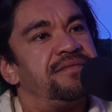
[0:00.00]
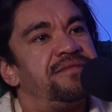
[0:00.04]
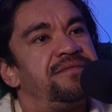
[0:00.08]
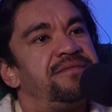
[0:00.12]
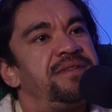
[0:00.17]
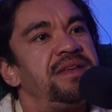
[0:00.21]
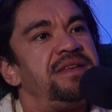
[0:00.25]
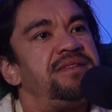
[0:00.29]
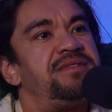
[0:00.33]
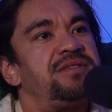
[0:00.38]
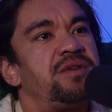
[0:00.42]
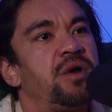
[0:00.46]

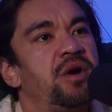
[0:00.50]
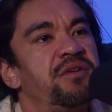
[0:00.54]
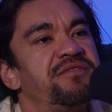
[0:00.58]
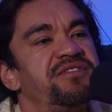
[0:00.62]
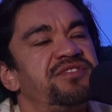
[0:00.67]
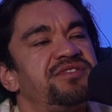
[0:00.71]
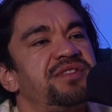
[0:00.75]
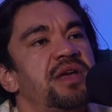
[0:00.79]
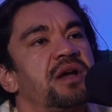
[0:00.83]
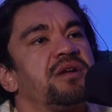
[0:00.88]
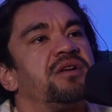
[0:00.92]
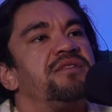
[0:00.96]
Feast of
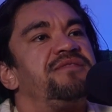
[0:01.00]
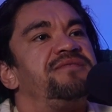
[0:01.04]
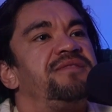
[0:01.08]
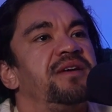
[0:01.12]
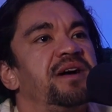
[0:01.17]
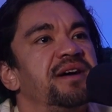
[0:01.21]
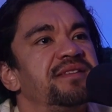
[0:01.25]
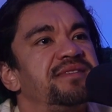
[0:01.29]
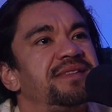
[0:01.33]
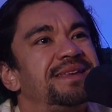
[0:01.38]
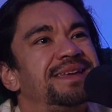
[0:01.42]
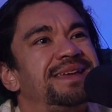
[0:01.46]

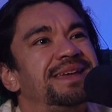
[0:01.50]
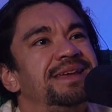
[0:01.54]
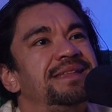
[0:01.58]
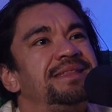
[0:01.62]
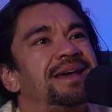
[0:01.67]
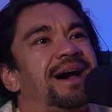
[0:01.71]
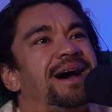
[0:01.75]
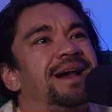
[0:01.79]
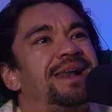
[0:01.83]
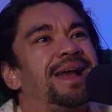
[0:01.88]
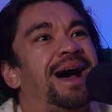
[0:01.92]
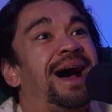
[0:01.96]
Sacrifice,
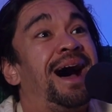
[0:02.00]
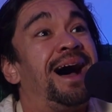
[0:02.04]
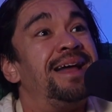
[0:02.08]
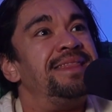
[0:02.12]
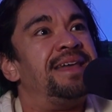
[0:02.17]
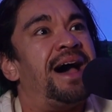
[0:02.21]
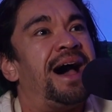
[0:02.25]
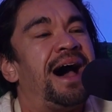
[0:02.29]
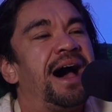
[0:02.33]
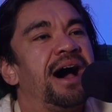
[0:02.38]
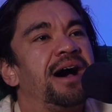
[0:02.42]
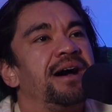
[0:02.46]
Eid
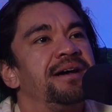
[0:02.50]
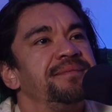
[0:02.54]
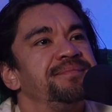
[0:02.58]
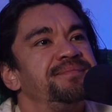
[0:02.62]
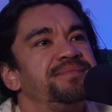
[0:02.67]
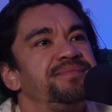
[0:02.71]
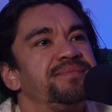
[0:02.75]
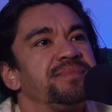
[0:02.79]
al-Adha.